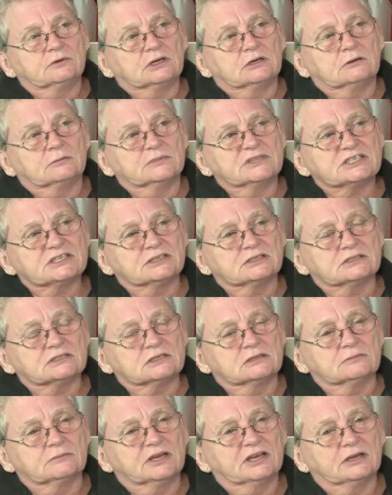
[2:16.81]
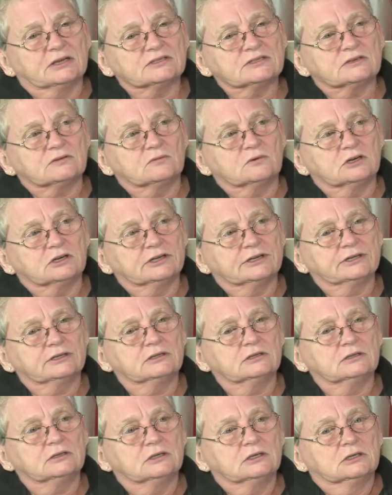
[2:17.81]
Uh, Miss Iselin passed away,
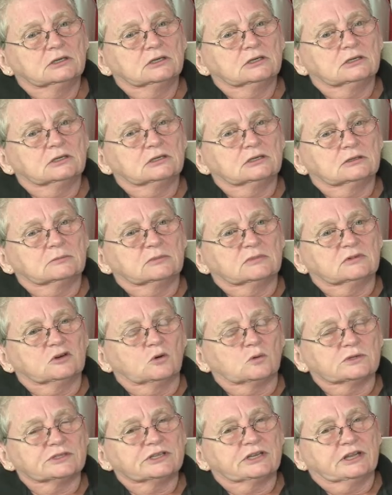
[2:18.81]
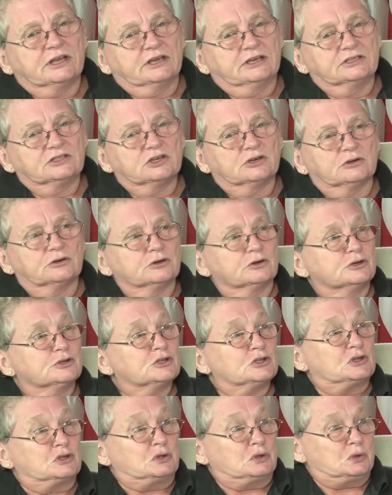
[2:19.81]
um, of course, at age
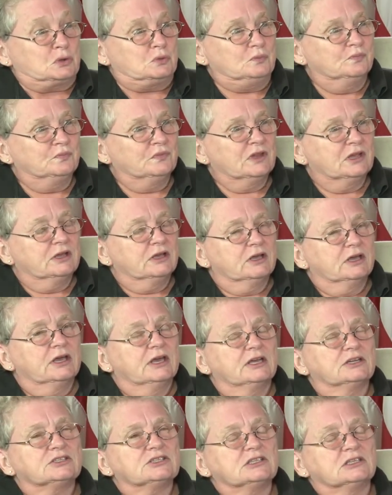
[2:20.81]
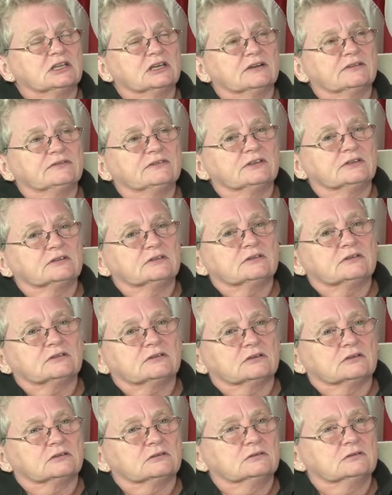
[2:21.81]
102. Wow. And she left it
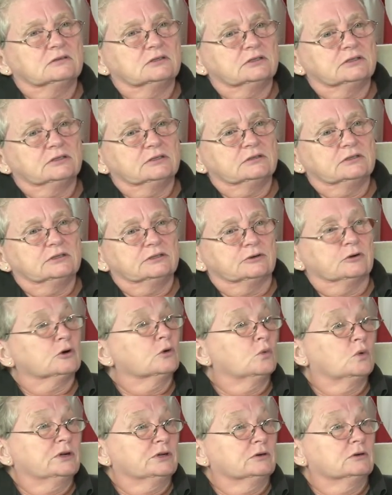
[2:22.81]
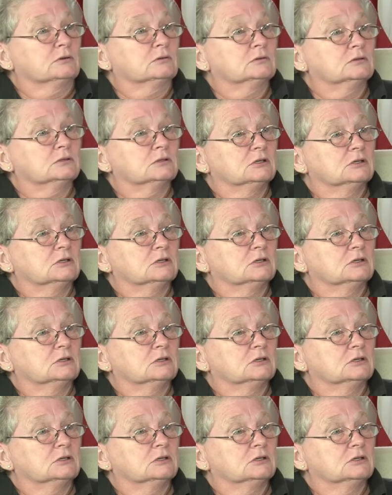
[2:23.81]
uh, in her will.